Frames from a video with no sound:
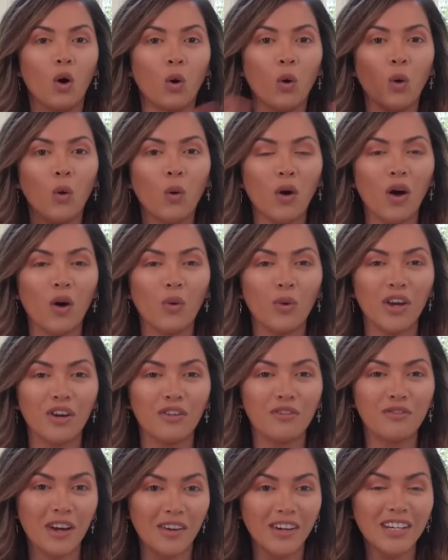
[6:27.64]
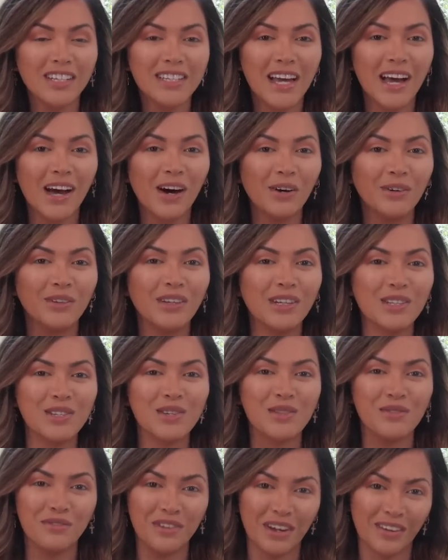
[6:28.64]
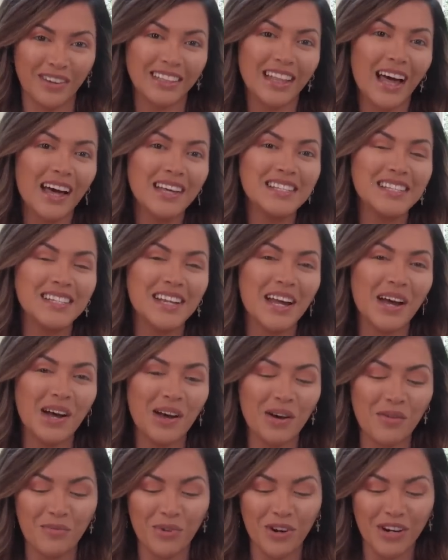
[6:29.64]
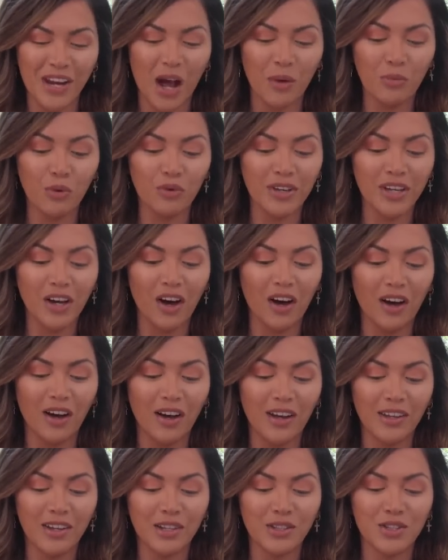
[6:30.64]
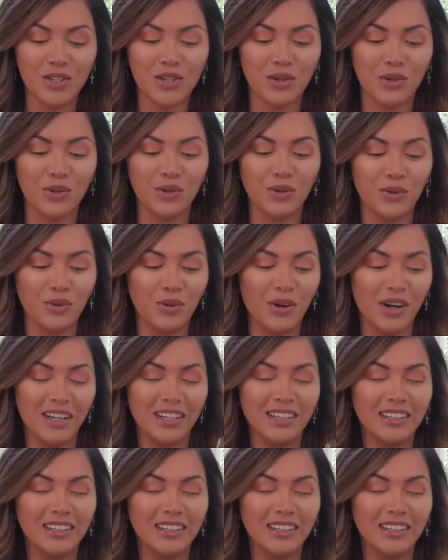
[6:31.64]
Whew, we are very down to the very last step. We're now moving on to,